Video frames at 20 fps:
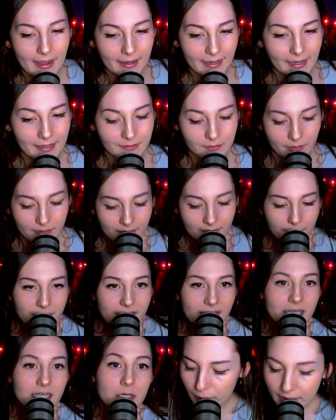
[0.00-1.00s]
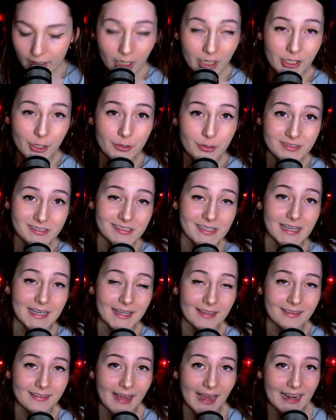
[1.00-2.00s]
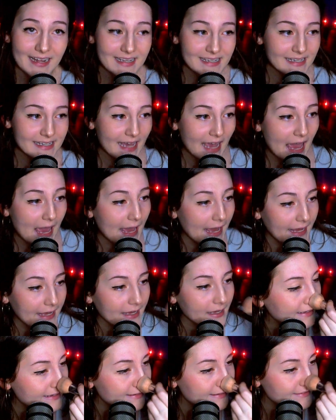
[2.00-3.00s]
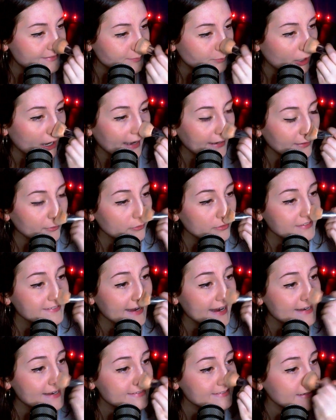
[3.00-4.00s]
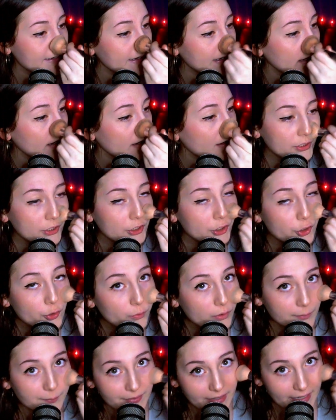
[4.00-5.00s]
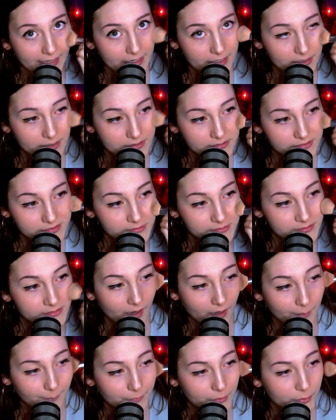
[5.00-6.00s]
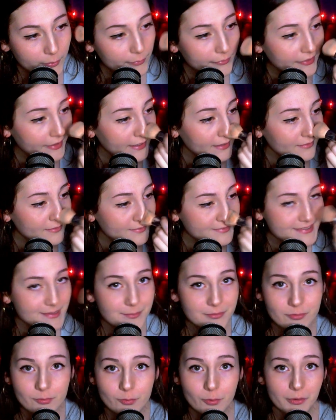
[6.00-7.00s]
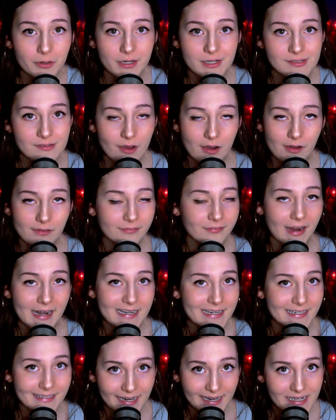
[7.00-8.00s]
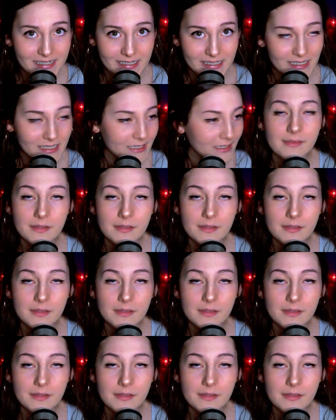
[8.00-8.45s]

I can't let me like we are noticing that EA is prioritizing the newer players um, who think The Sims 4 is all fine and dandy.